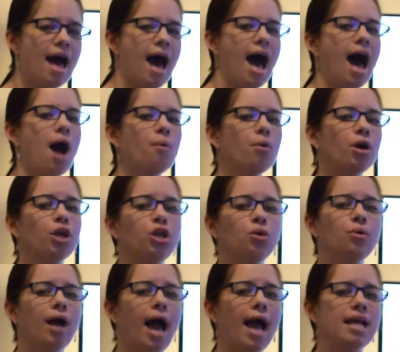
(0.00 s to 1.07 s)
How are
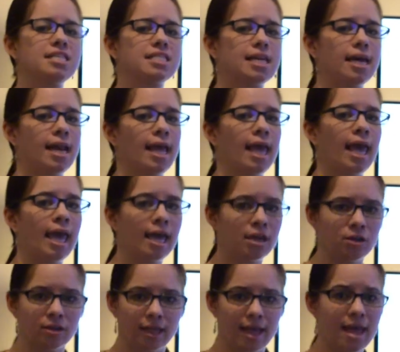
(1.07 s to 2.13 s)
you guys going to
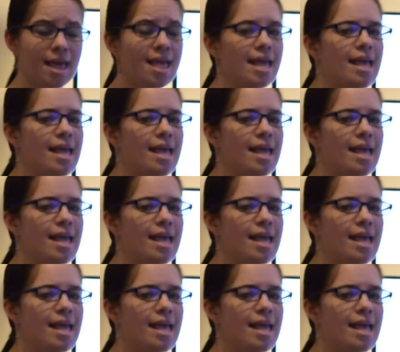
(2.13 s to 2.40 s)
handle it?